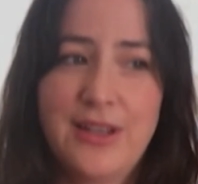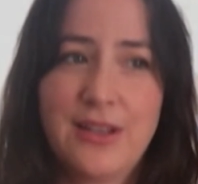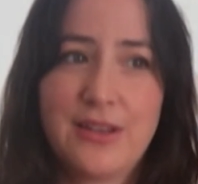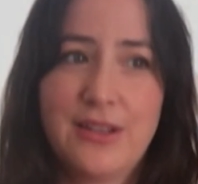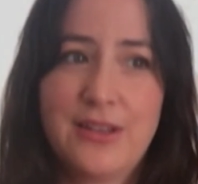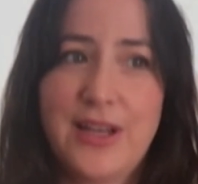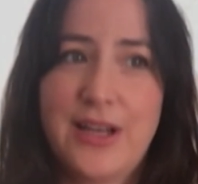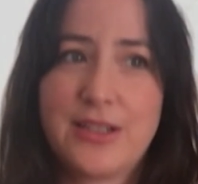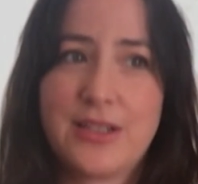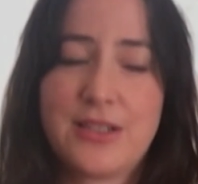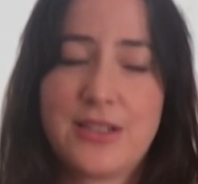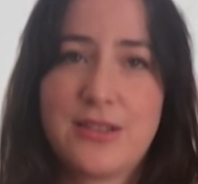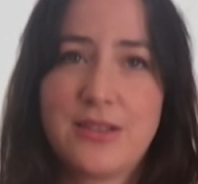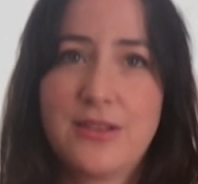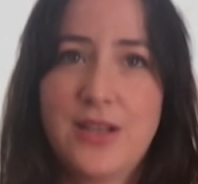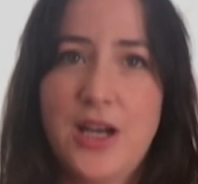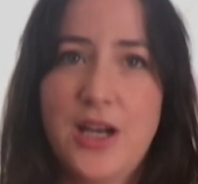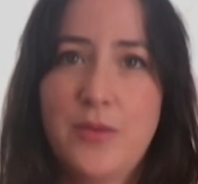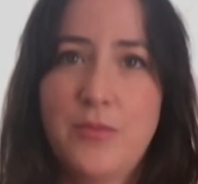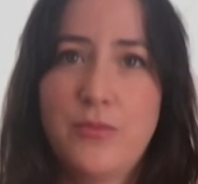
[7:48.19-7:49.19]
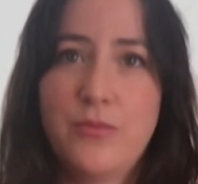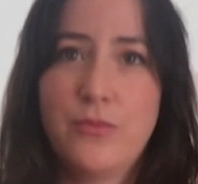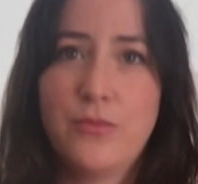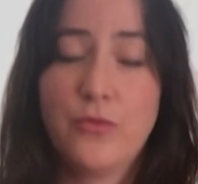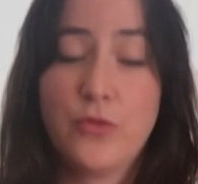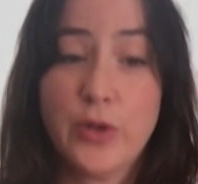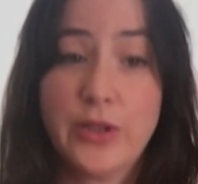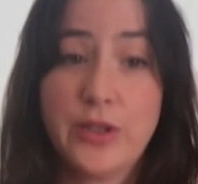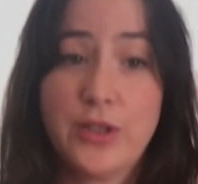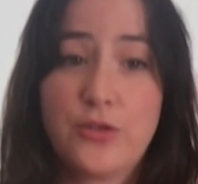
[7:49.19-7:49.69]
And I think that that's
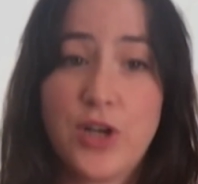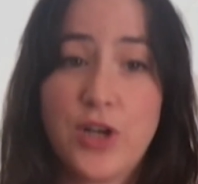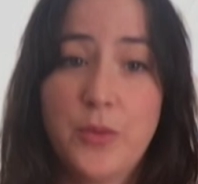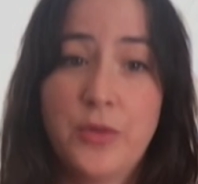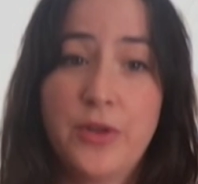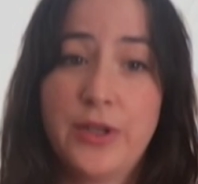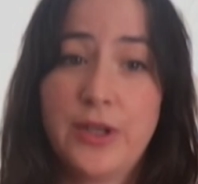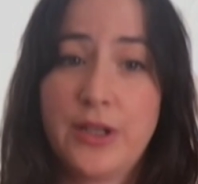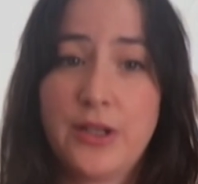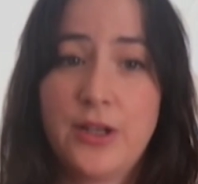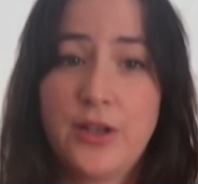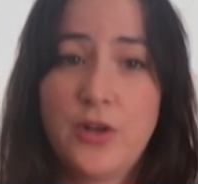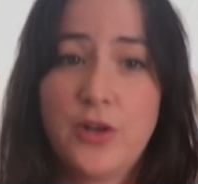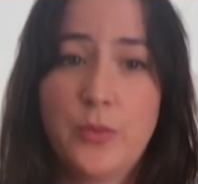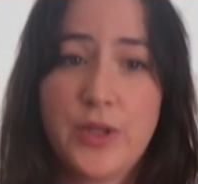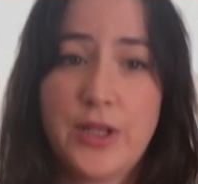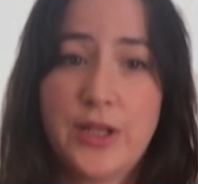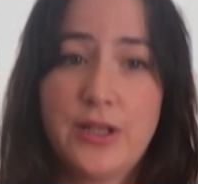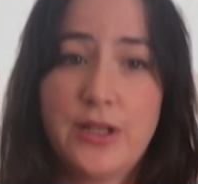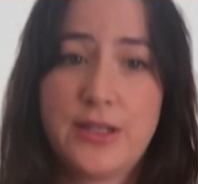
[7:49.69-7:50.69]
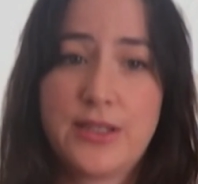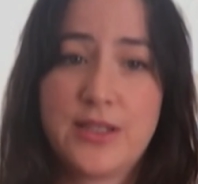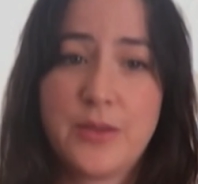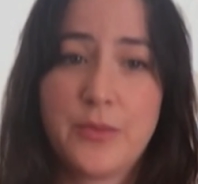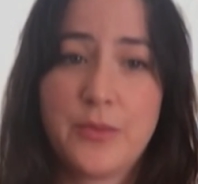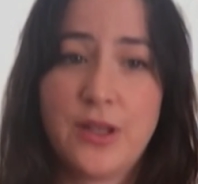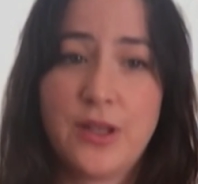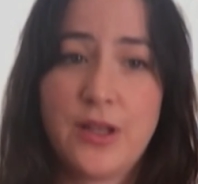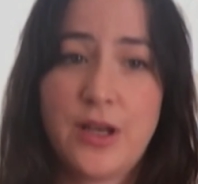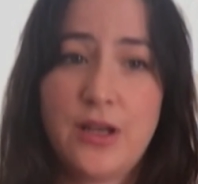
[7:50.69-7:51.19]
really troubling. And I hope that
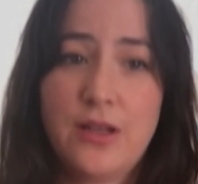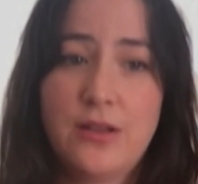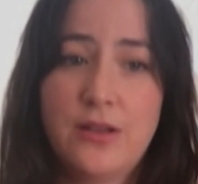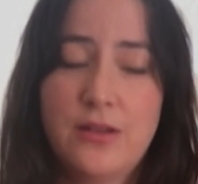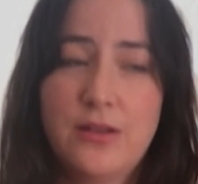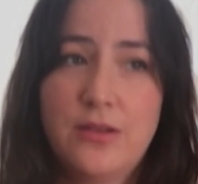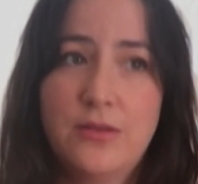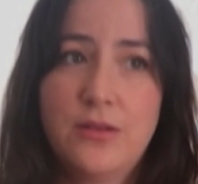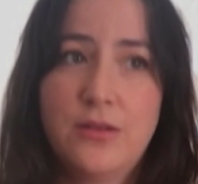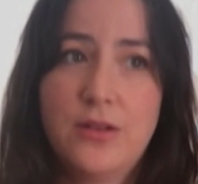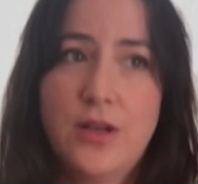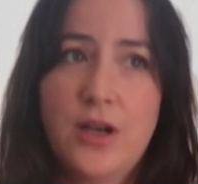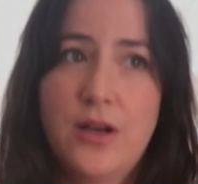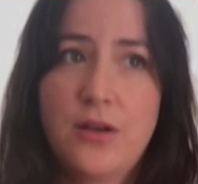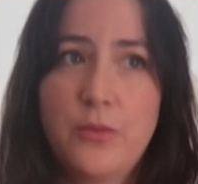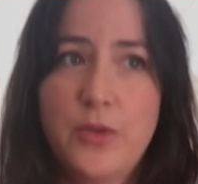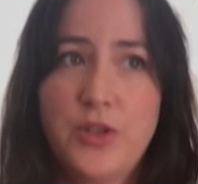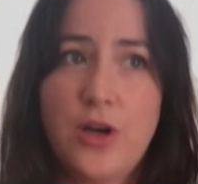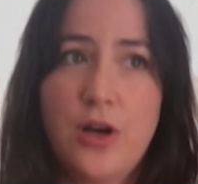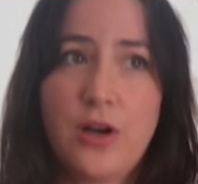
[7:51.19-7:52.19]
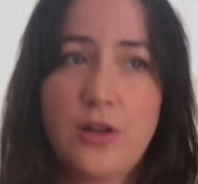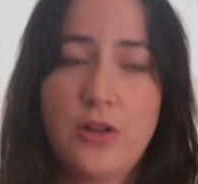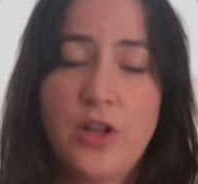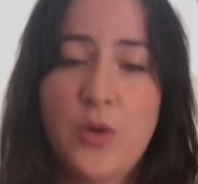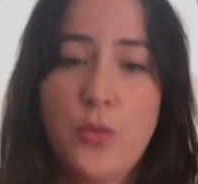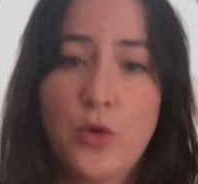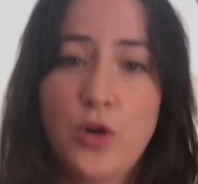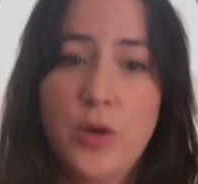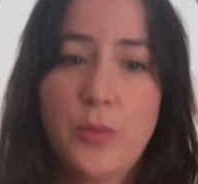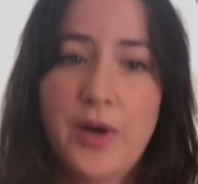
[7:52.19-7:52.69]
it's something that we
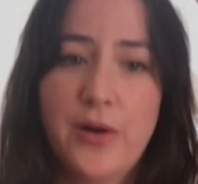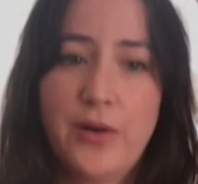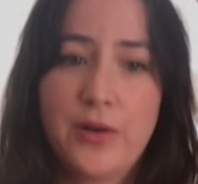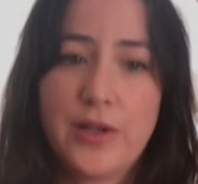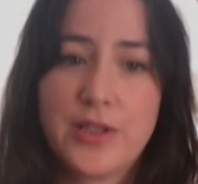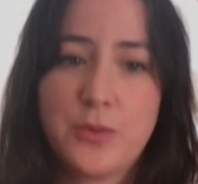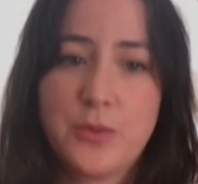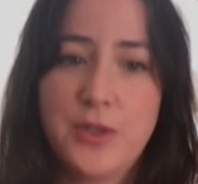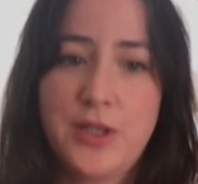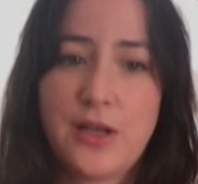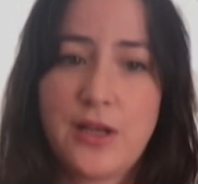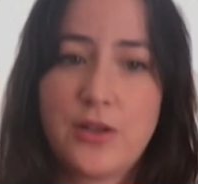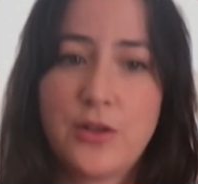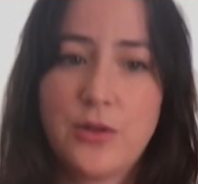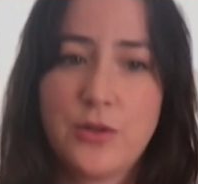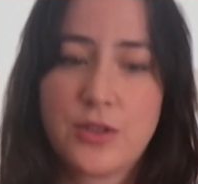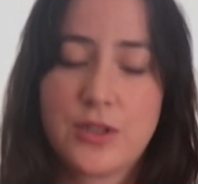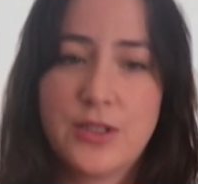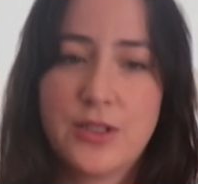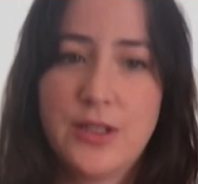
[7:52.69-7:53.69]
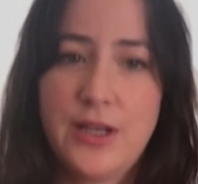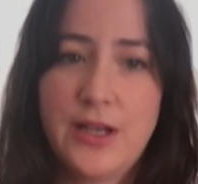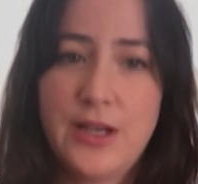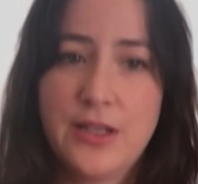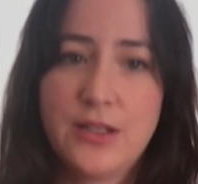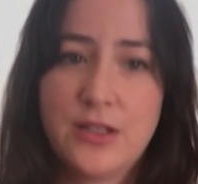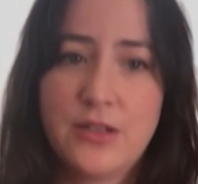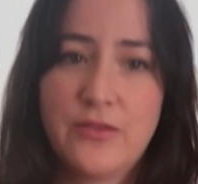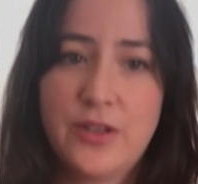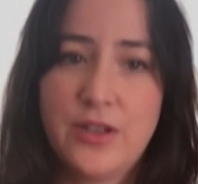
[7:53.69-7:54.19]
talk a lot more about as we get closer to
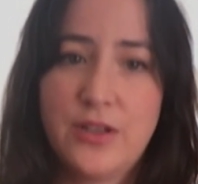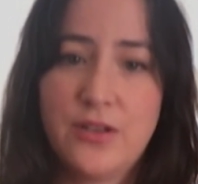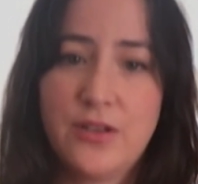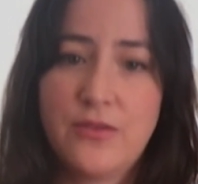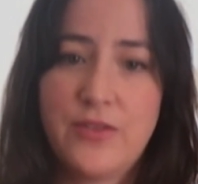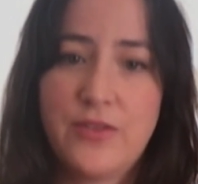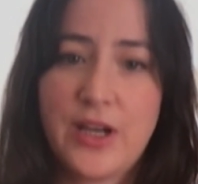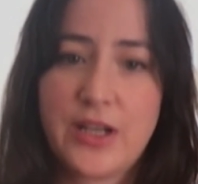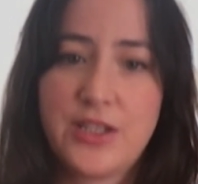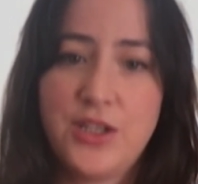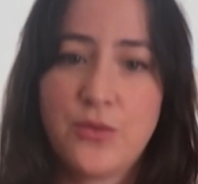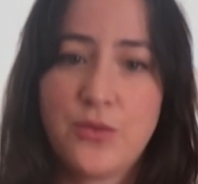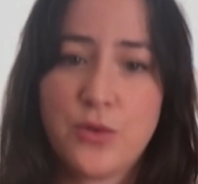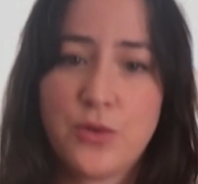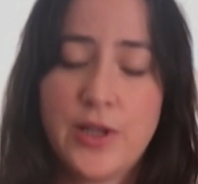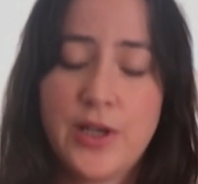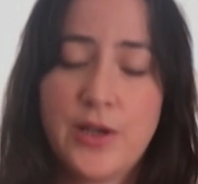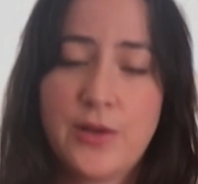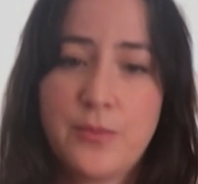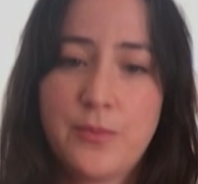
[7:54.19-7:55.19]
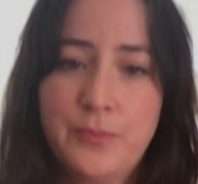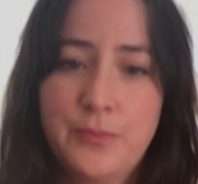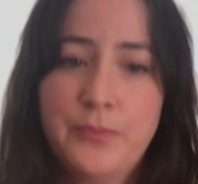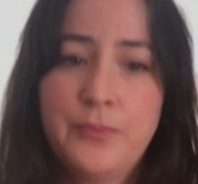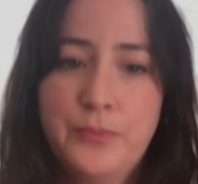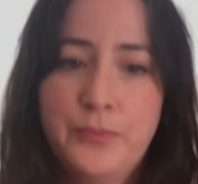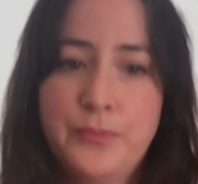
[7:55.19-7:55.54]
the end of the vaccine rollout.